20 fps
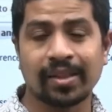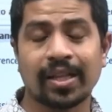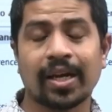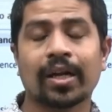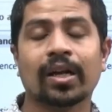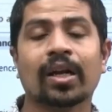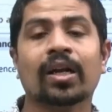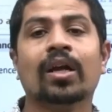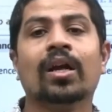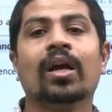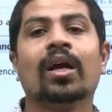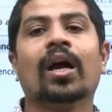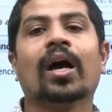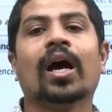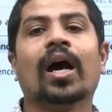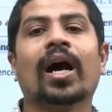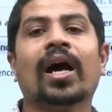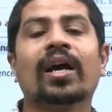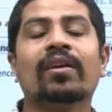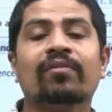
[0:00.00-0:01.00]
that
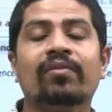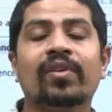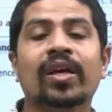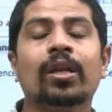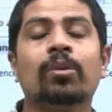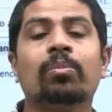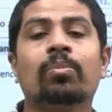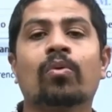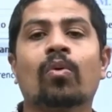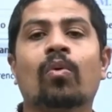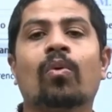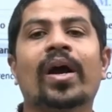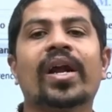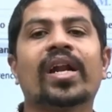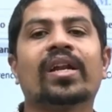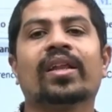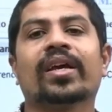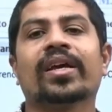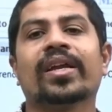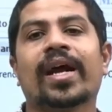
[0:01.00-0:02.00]
I will
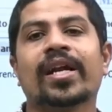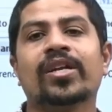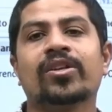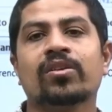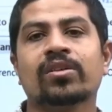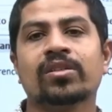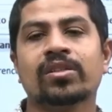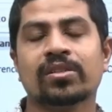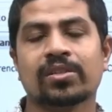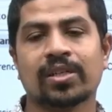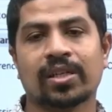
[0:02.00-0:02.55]
provide the graduation